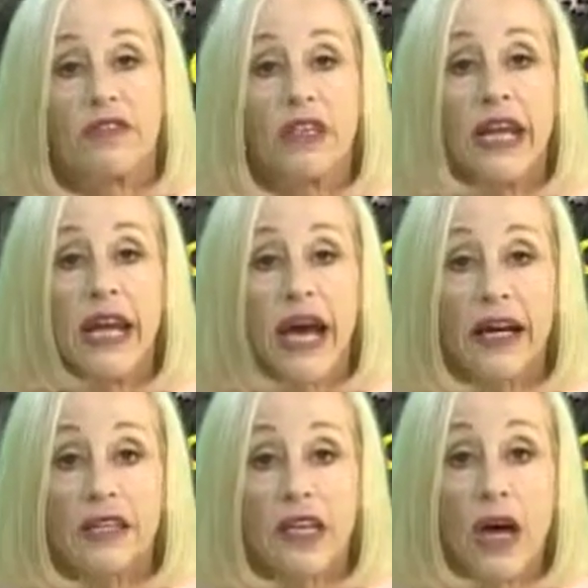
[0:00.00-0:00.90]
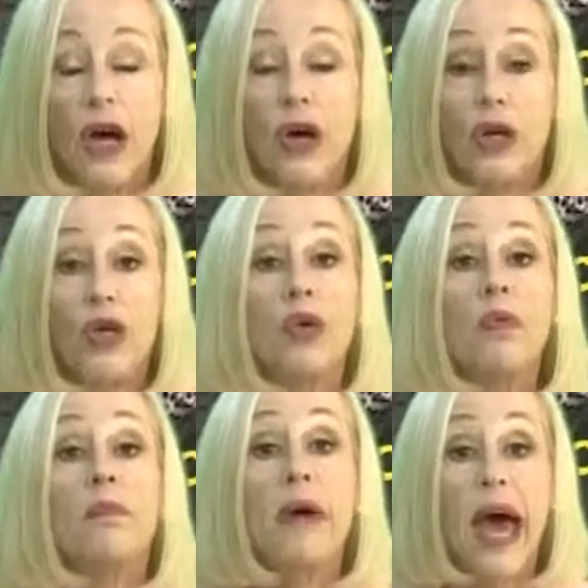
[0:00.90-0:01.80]
Kleenex, you
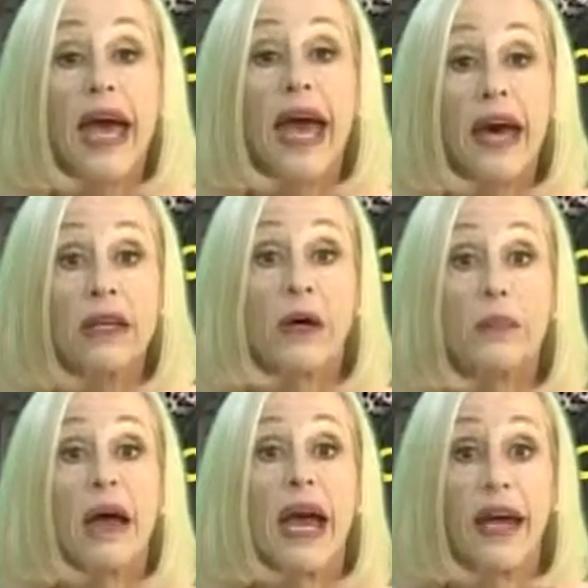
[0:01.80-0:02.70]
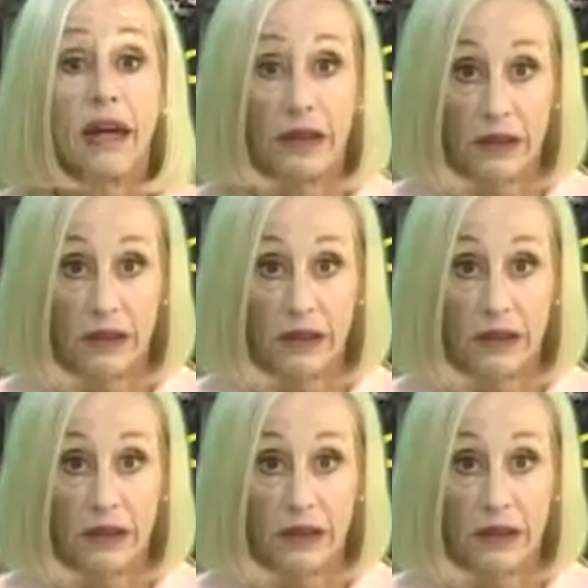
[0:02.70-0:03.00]
may end up paying.